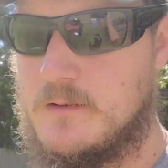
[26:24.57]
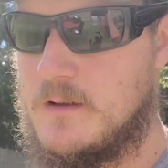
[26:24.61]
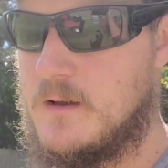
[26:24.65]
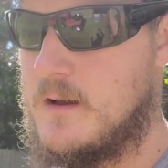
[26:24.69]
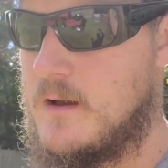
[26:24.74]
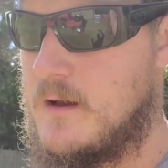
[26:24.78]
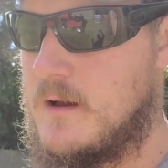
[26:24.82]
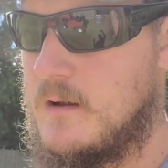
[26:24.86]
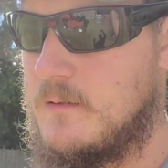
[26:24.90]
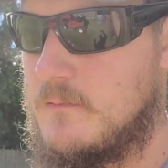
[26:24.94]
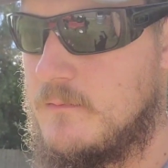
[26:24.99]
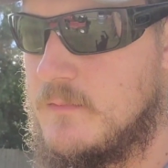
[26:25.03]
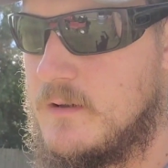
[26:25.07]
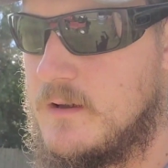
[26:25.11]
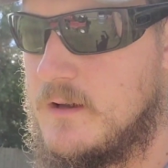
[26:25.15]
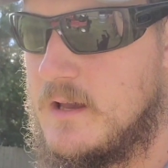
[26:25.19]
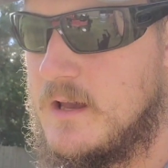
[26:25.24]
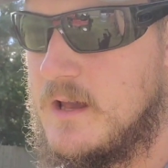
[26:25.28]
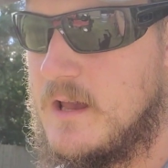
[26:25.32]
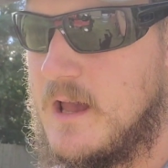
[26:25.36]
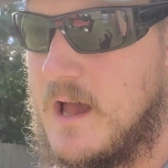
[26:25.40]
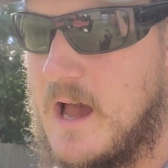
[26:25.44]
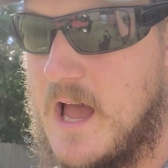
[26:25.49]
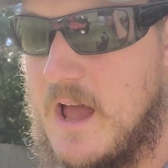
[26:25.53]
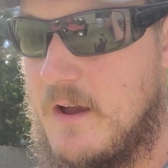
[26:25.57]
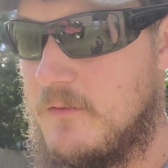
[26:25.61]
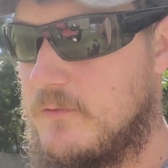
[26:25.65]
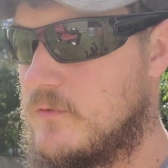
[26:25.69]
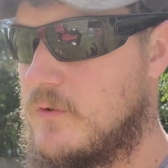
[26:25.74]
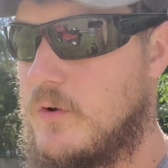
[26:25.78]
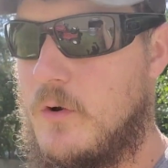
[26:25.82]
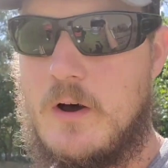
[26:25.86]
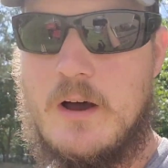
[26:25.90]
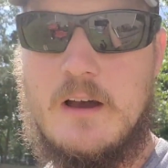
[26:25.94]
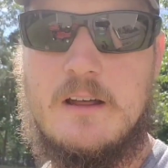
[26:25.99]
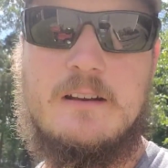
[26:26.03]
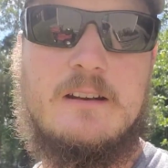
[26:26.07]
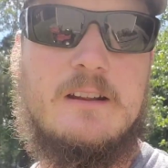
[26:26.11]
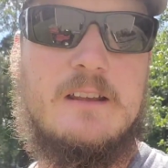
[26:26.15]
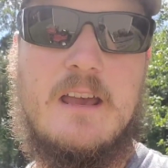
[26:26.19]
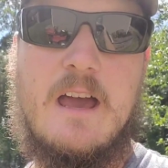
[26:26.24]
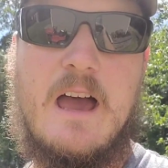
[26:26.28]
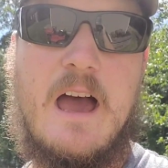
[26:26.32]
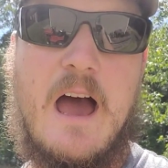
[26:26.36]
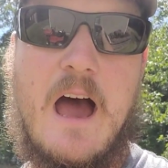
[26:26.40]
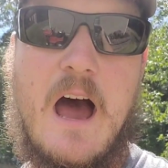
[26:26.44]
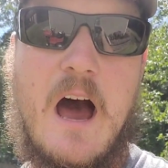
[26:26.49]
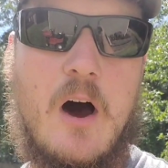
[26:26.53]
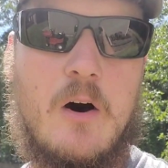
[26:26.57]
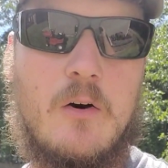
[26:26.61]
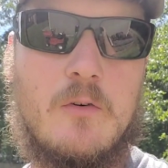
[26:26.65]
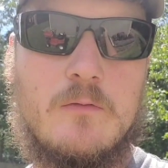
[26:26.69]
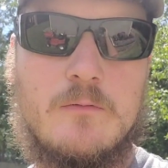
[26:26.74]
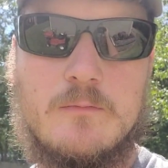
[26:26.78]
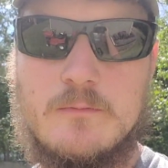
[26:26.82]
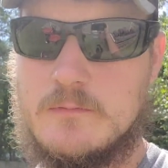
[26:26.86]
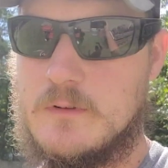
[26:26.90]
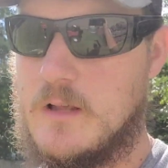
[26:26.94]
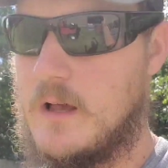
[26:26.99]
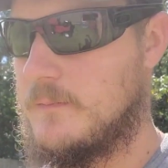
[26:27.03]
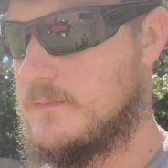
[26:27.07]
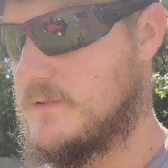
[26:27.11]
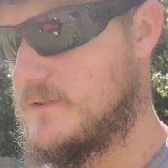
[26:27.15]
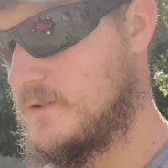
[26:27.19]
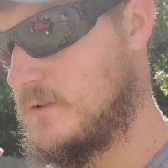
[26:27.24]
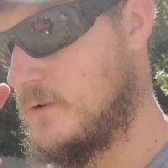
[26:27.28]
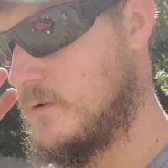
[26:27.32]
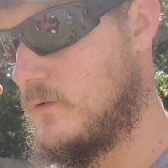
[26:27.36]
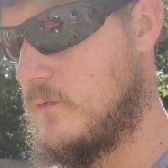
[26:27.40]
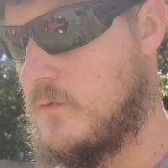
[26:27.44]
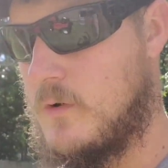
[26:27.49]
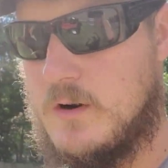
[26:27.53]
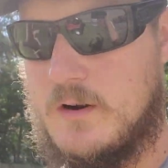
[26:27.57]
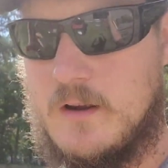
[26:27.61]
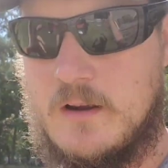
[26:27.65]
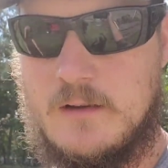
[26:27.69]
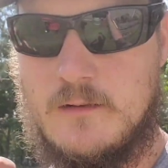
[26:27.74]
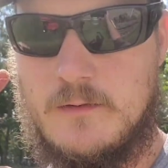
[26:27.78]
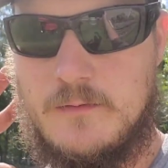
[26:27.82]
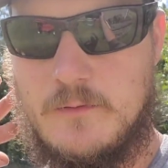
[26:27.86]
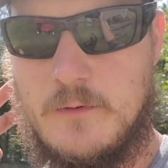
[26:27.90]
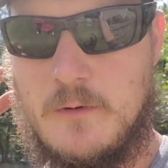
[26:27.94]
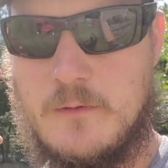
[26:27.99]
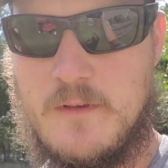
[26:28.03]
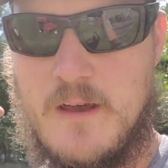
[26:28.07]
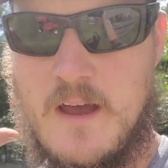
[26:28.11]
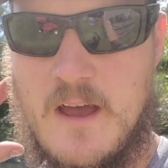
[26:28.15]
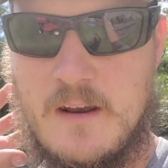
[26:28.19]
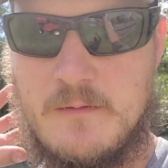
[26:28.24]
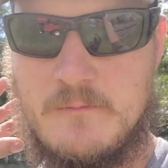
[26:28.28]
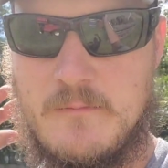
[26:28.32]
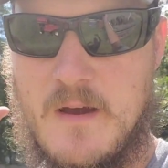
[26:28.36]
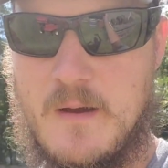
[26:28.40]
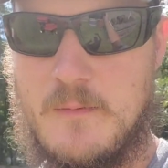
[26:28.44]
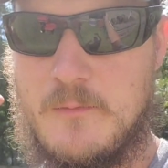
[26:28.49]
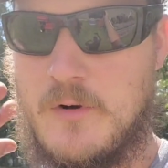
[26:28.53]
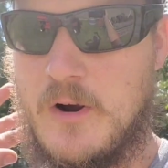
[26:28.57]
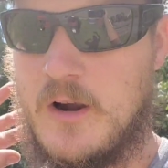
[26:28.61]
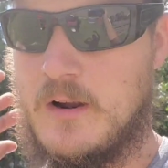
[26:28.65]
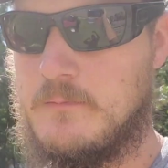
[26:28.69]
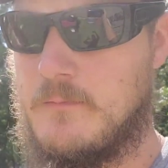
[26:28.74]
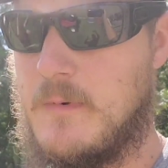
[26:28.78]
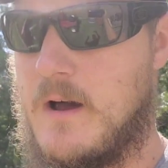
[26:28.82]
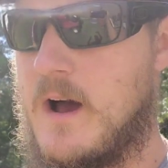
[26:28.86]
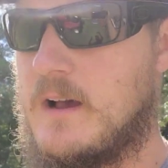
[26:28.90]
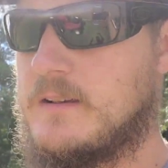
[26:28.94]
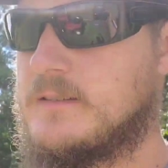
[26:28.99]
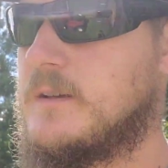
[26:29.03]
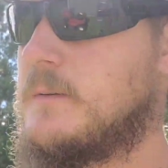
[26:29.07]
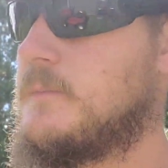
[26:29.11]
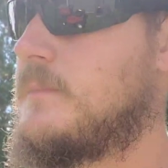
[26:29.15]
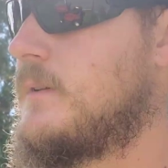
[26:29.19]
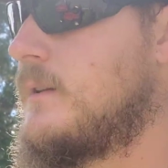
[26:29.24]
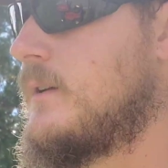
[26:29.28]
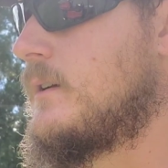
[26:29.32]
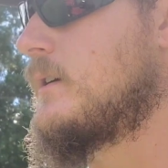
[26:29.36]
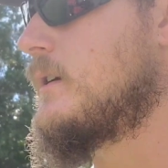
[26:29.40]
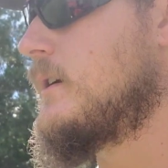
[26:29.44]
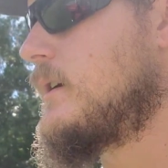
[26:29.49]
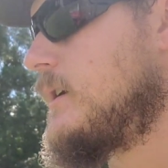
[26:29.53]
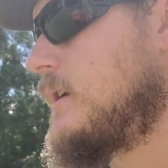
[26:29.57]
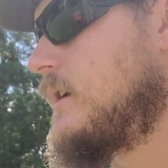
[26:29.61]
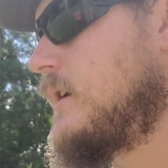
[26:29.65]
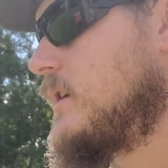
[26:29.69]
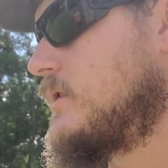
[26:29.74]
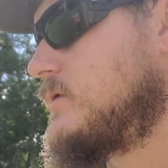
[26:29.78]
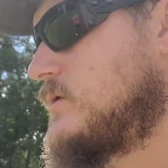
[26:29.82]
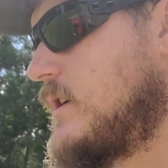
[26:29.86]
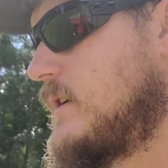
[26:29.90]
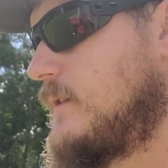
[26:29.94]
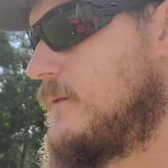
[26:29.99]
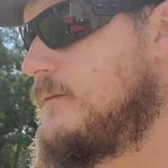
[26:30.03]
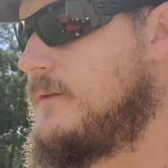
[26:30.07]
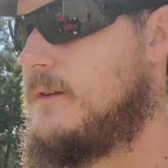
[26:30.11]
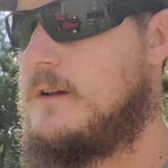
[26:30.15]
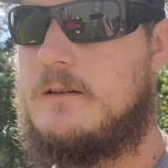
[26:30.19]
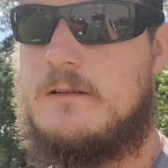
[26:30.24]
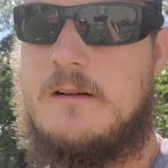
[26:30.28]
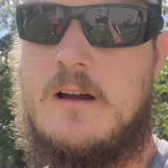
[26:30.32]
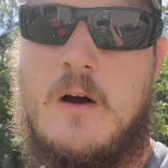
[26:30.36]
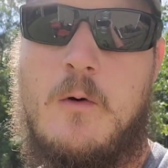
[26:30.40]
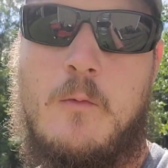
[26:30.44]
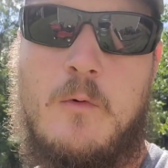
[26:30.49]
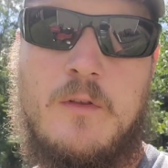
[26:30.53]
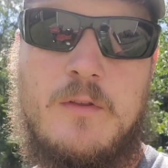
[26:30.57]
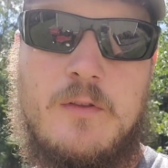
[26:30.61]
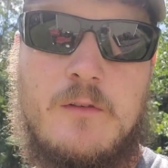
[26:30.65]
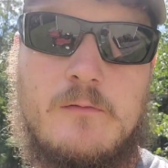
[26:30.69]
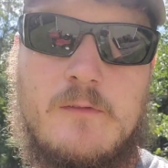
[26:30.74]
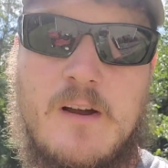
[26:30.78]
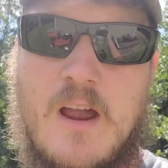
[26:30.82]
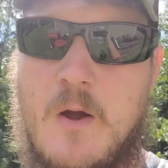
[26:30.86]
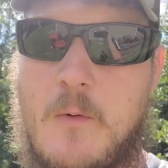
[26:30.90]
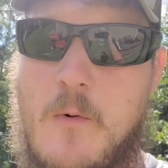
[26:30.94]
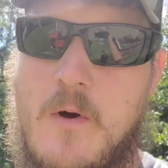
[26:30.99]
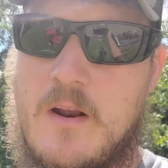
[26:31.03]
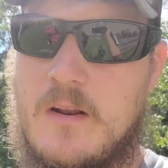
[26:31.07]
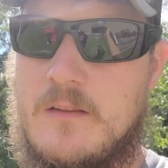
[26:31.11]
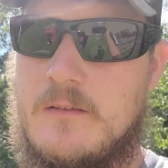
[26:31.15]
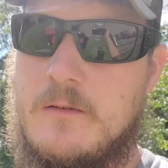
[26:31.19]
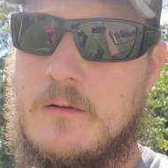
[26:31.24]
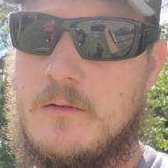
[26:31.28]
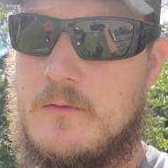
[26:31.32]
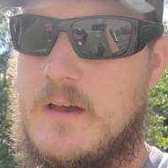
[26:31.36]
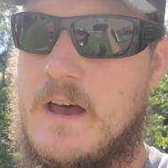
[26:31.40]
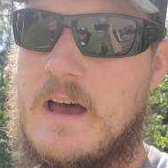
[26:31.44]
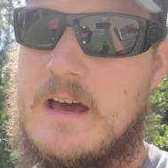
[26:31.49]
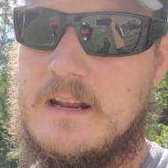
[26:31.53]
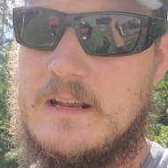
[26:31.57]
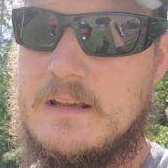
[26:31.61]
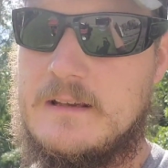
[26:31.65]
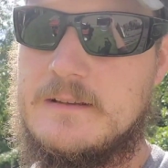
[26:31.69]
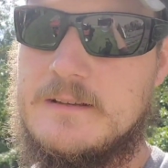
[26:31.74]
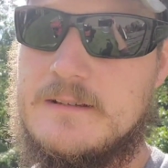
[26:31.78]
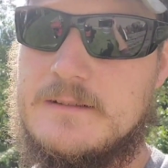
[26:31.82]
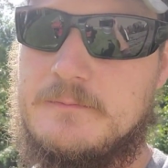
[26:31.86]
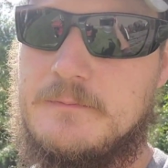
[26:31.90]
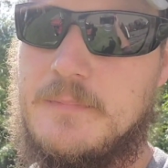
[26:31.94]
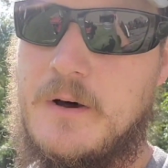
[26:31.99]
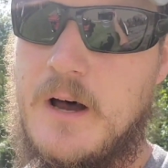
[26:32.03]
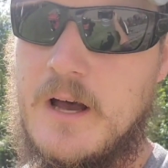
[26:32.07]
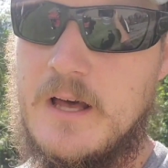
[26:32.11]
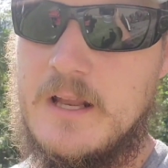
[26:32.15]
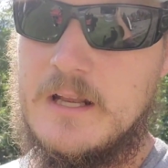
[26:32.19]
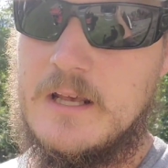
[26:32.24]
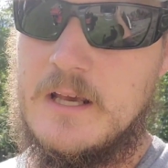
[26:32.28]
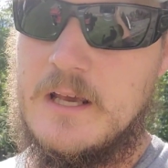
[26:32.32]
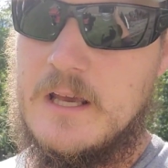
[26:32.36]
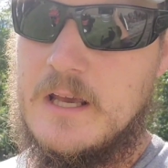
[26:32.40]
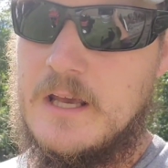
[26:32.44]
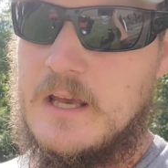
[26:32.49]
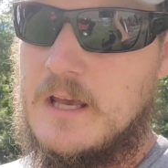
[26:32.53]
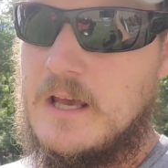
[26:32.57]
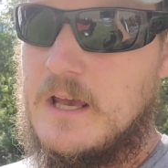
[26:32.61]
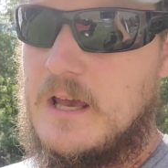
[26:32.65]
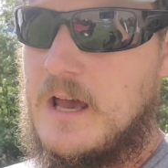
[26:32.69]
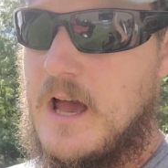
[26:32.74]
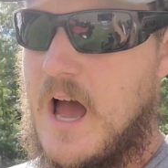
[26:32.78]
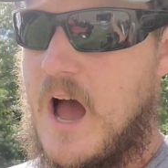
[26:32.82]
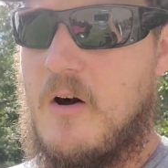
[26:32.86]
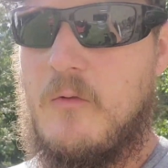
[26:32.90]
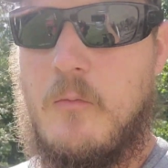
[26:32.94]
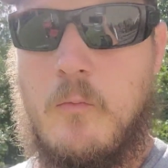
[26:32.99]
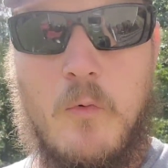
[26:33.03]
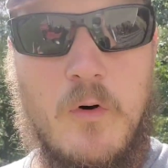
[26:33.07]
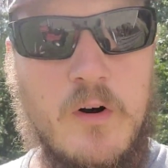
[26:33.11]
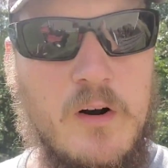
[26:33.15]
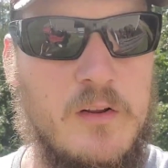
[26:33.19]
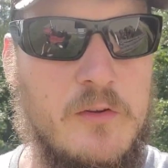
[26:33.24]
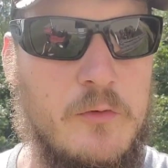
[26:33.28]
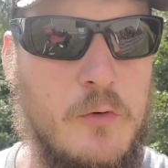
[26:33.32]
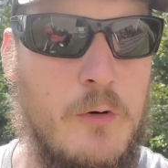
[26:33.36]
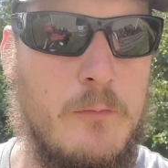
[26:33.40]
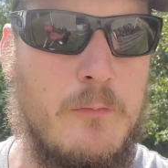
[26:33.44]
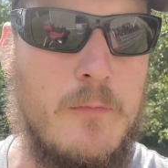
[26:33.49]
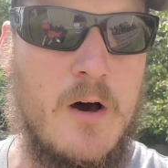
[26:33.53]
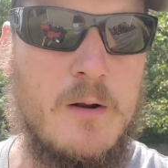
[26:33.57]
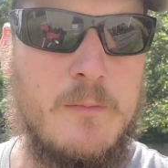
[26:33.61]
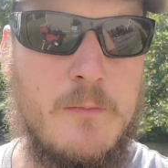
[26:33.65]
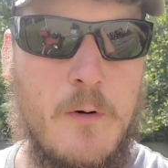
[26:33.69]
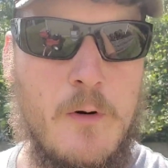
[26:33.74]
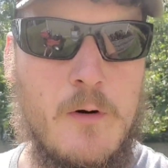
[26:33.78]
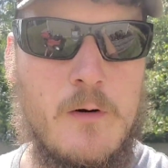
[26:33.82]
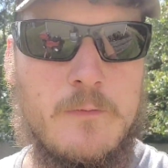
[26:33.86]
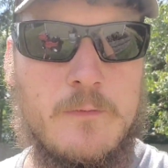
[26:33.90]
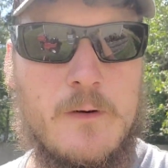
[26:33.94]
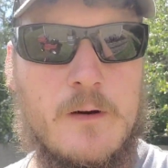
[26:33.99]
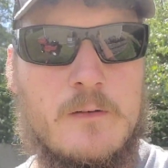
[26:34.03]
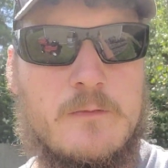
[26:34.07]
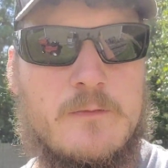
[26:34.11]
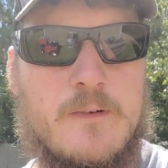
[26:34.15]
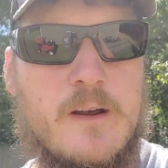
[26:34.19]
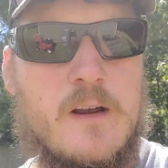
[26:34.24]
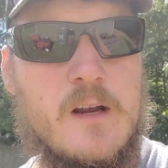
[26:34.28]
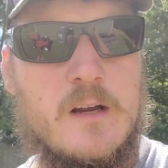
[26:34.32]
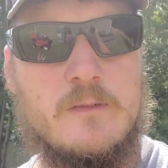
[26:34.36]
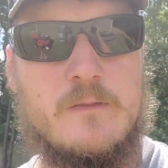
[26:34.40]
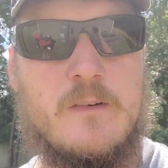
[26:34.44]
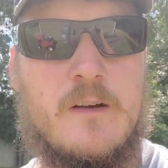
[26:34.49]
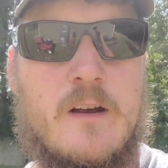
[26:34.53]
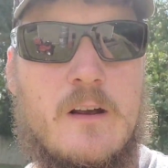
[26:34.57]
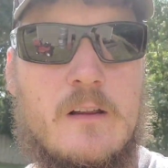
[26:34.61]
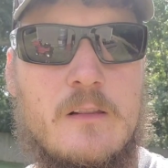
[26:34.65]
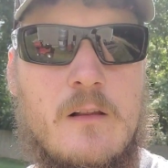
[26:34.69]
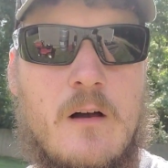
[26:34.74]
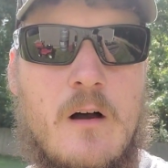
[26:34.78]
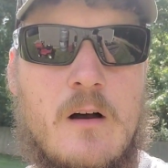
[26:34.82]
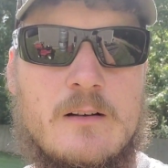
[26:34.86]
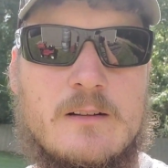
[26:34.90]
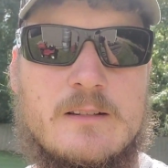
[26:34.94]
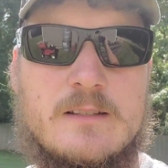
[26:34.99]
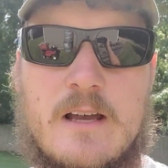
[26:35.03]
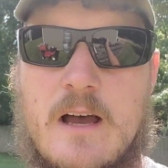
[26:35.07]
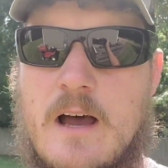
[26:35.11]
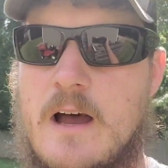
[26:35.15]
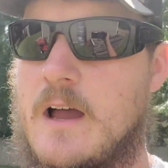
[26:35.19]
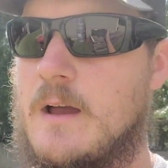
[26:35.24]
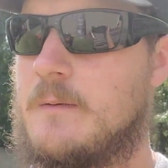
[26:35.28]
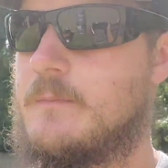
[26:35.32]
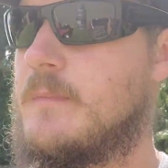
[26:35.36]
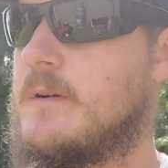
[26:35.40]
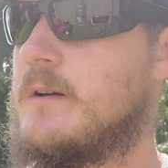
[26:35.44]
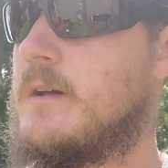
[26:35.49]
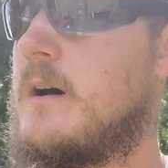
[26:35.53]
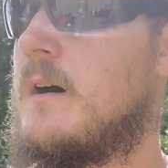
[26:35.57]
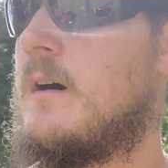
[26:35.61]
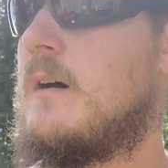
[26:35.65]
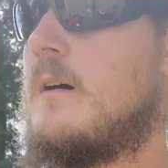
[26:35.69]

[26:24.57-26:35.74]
I have no idea how. I'm still working through that in my brain box up here, trying to figure out what the right way to do that is. But I want to do a mud mower for a very, very long time.